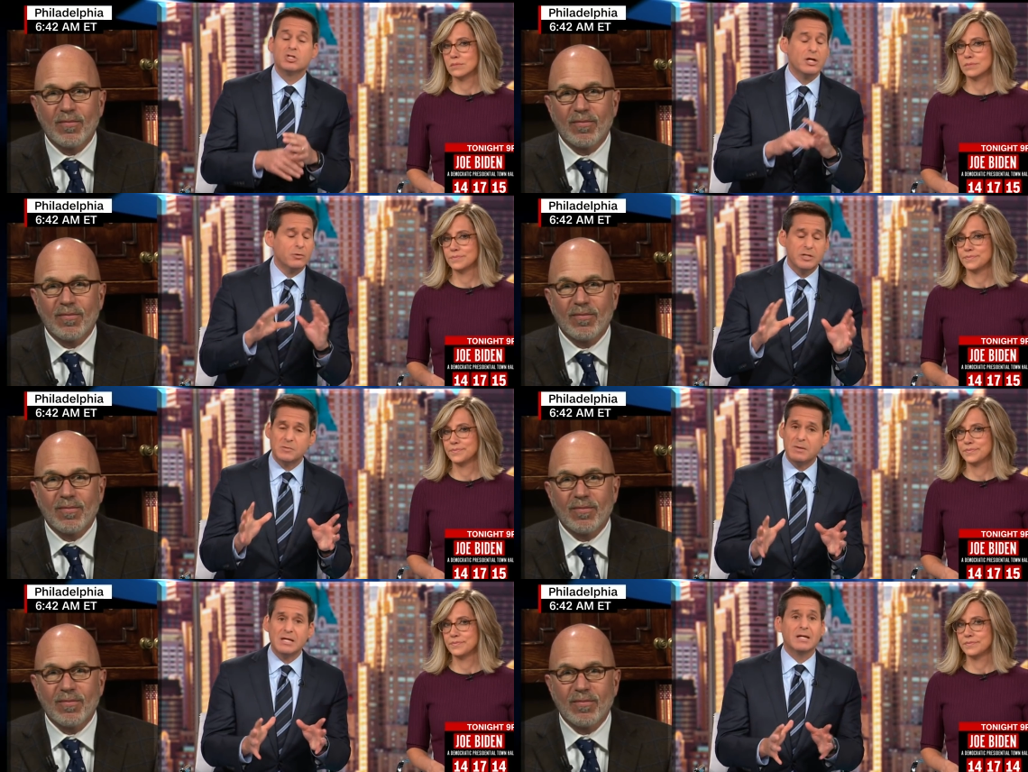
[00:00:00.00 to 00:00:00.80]
Speaker 1: And generally
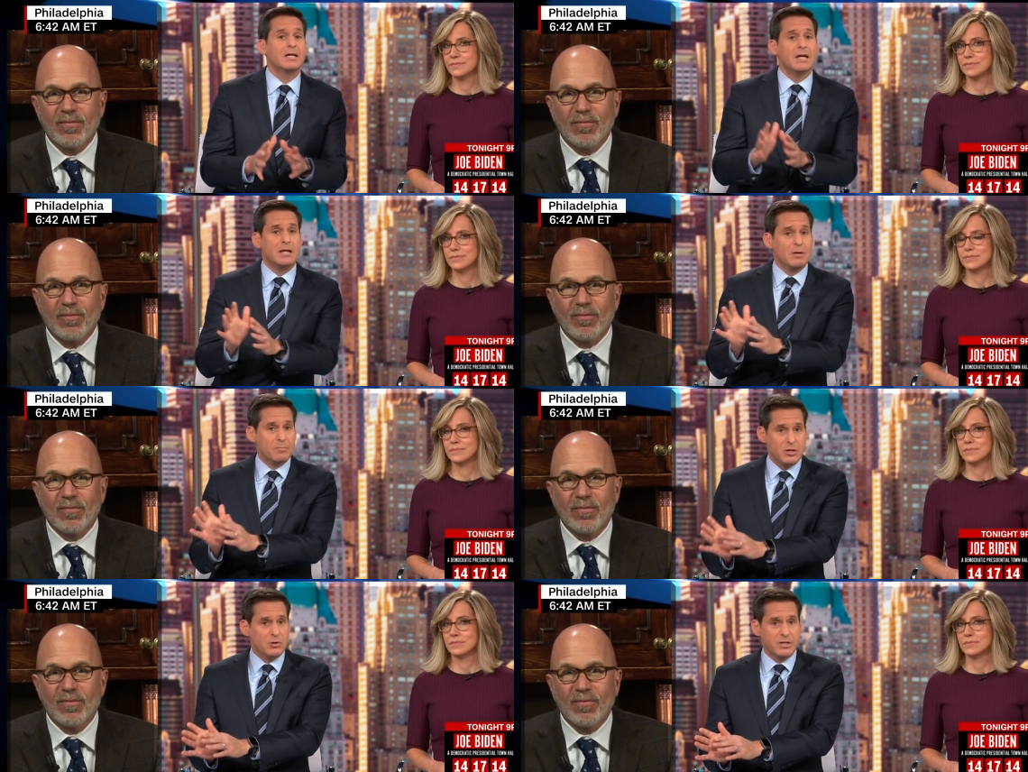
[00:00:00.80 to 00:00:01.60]
speaking, and,
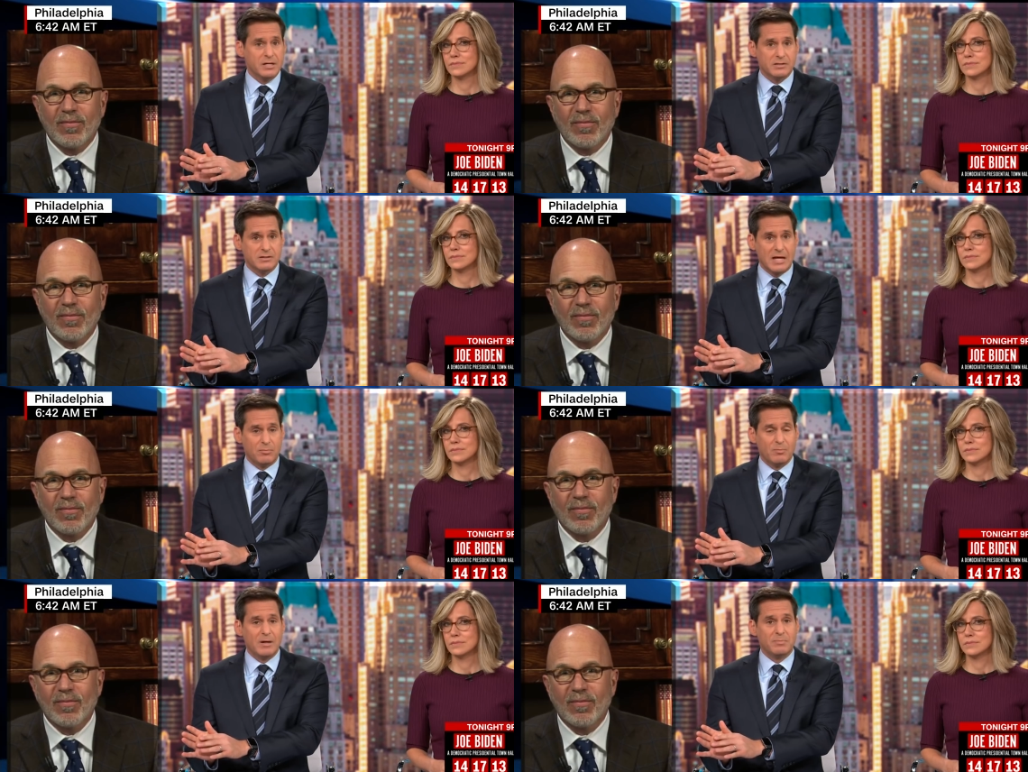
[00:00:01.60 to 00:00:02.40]
and Peter King's
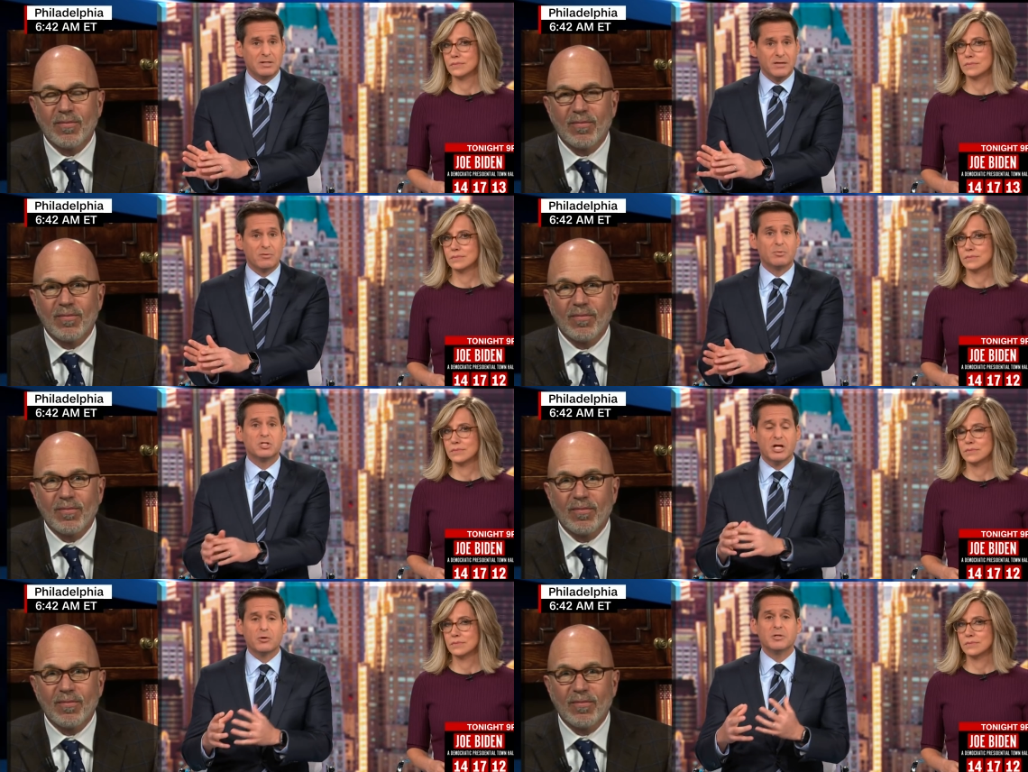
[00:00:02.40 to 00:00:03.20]
example might be different,
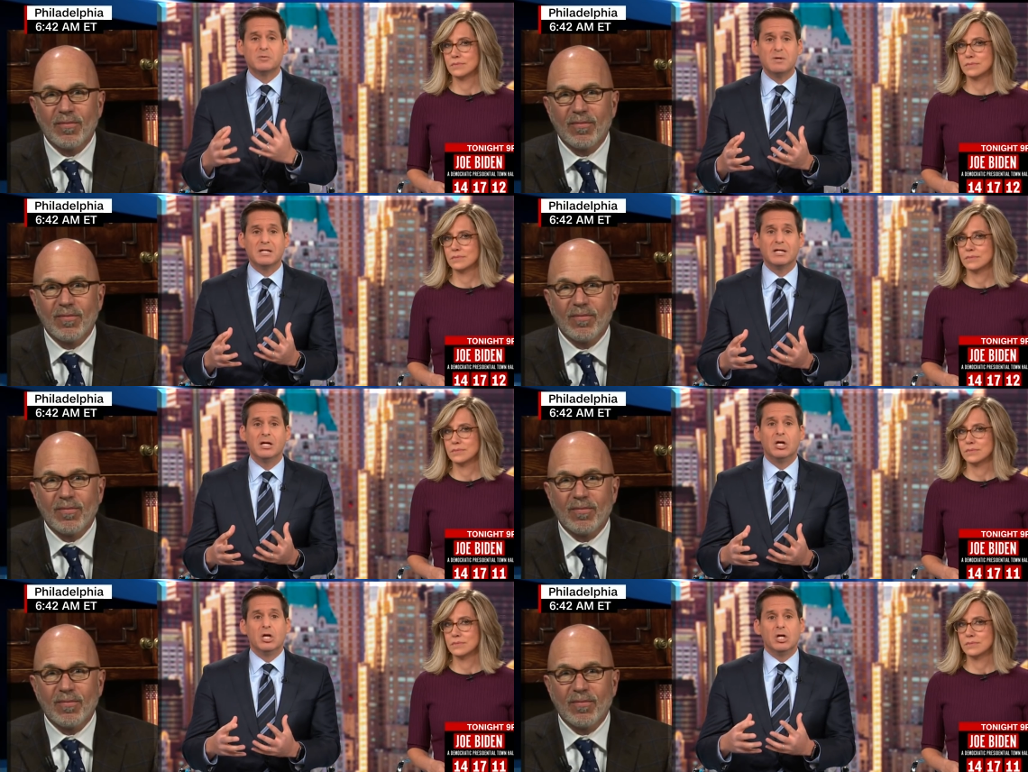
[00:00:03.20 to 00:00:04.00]
but generally speaking,